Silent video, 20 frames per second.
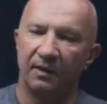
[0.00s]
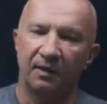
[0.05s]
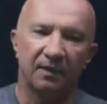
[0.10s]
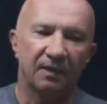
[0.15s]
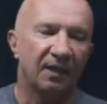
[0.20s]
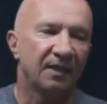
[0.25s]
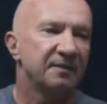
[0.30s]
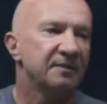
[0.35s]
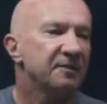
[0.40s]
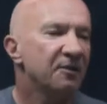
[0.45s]

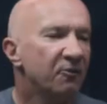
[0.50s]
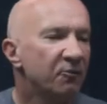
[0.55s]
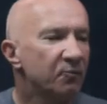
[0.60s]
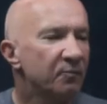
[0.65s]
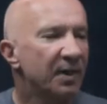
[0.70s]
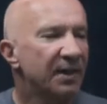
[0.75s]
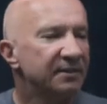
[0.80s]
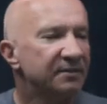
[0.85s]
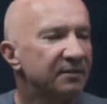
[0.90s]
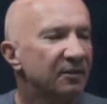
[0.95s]
And no
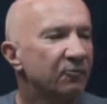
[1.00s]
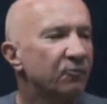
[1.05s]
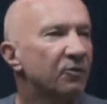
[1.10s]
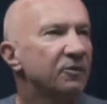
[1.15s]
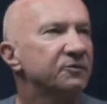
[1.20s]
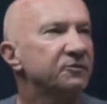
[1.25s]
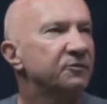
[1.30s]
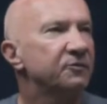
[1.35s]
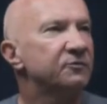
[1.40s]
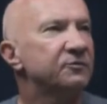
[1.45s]
matter
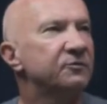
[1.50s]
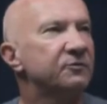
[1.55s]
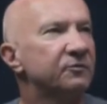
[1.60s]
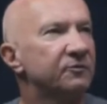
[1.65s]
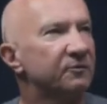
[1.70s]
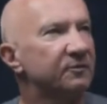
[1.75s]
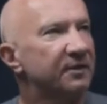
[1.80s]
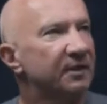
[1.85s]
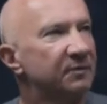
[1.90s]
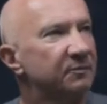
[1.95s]
what you do,
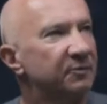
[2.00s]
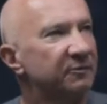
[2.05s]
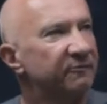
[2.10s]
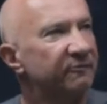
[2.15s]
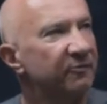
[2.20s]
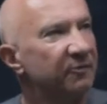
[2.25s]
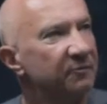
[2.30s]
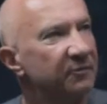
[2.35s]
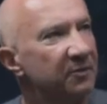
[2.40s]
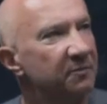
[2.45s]
you can
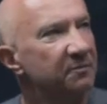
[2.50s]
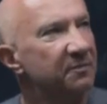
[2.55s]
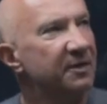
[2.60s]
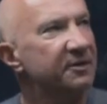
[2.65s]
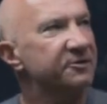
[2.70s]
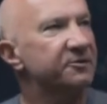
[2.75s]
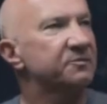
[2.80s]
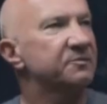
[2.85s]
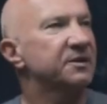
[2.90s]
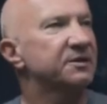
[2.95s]
perform the
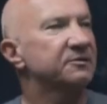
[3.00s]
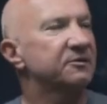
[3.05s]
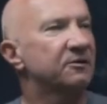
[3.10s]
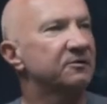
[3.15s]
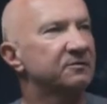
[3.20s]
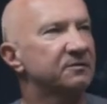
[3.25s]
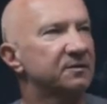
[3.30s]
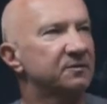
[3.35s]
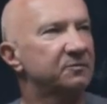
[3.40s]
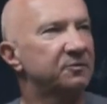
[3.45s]
measurement
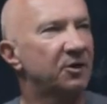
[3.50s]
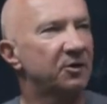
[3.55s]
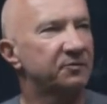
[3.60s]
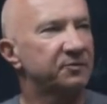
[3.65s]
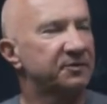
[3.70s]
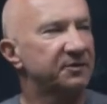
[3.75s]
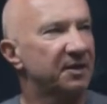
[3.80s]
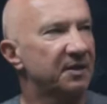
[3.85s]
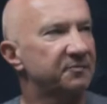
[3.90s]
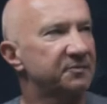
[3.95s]
on the Bob
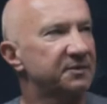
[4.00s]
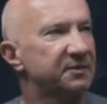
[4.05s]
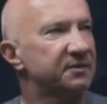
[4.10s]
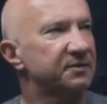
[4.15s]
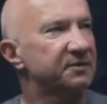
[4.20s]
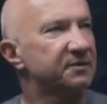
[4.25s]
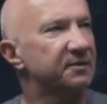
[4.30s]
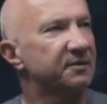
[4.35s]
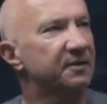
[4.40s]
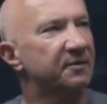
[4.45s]

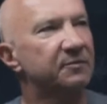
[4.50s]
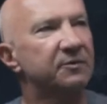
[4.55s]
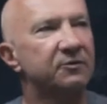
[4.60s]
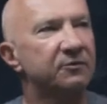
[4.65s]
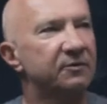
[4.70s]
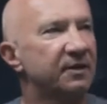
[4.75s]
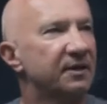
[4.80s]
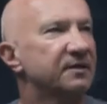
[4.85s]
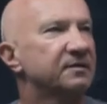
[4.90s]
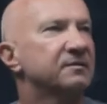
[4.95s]
subsystem, you
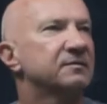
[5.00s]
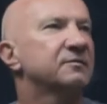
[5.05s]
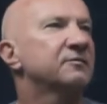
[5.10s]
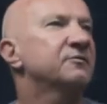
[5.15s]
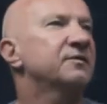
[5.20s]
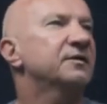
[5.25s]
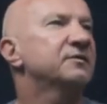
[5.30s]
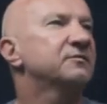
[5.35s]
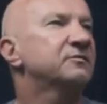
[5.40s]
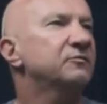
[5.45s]

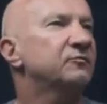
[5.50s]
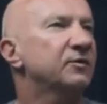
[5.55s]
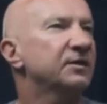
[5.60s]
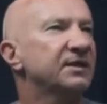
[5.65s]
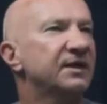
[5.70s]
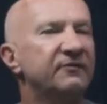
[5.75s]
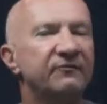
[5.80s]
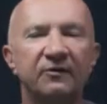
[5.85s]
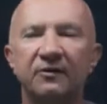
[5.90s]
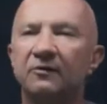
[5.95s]
can do
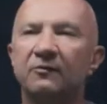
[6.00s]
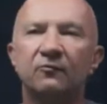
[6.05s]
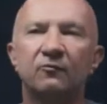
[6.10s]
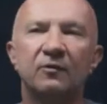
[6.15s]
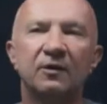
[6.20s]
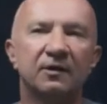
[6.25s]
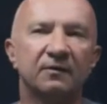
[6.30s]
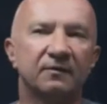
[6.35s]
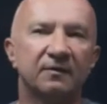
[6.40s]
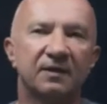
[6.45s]
whatever you
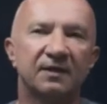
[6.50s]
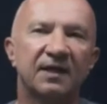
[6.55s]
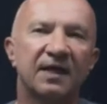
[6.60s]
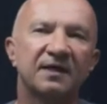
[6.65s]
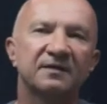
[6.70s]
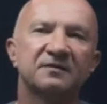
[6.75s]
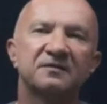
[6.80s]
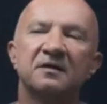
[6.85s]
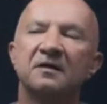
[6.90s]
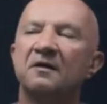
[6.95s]
want that
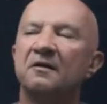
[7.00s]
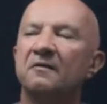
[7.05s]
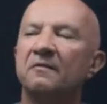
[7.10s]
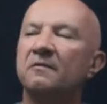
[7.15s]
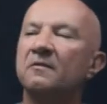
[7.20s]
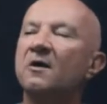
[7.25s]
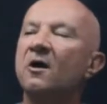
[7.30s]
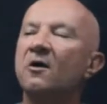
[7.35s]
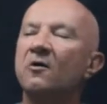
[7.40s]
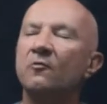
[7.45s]
has
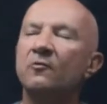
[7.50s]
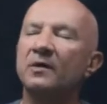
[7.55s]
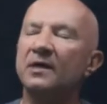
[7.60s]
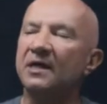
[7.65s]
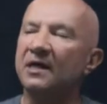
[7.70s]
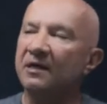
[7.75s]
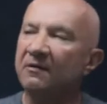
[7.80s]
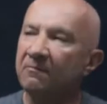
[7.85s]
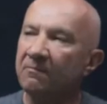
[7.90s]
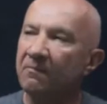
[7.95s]
no
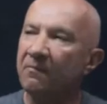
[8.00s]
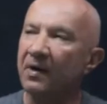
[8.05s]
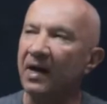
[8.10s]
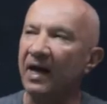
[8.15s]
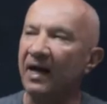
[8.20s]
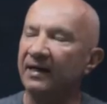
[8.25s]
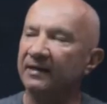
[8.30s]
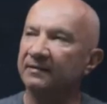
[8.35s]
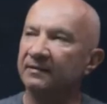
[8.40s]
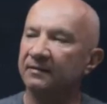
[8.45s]

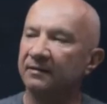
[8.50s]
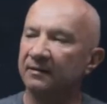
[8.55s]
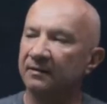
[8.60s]
impact